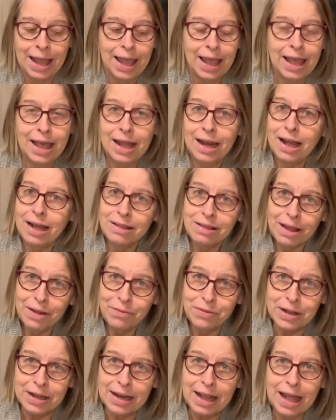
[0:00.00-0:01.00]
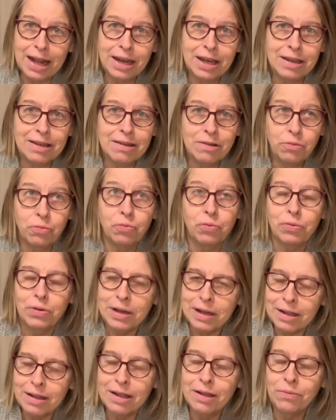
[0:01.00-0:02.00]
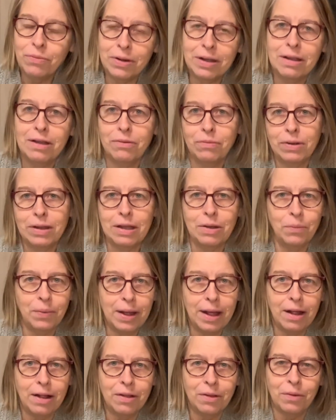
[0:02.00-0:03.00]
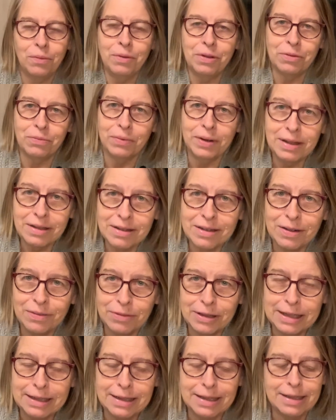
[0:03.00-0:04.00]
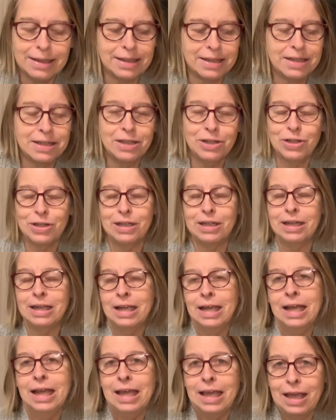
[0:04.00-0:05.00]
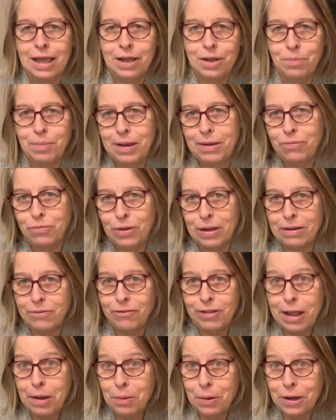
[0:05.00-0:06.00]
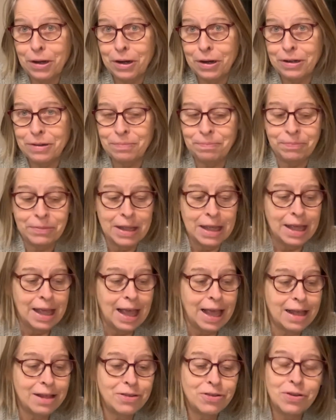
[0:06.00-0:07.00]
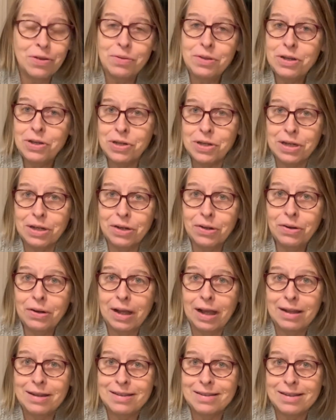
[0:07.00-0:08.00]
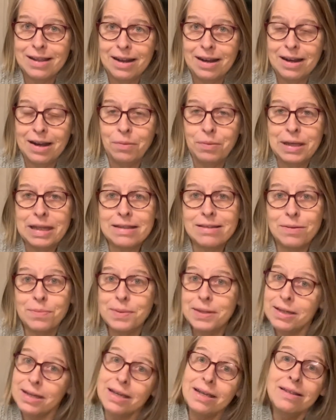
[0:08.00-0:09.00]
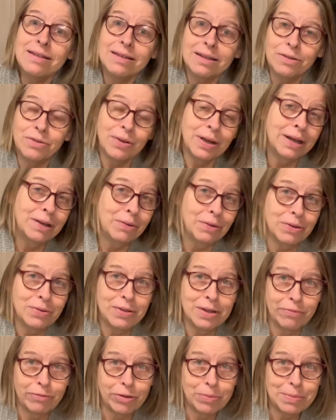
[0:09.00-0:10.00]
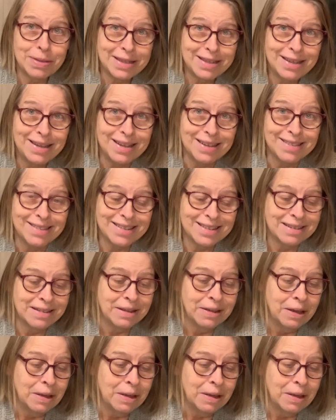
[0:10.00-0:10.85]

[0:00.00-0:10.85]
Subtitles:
and I loved it, and it did really well with relatively little attention in my front flower garden. And so this year I decided I would get some seeds and try to grow some from seeds.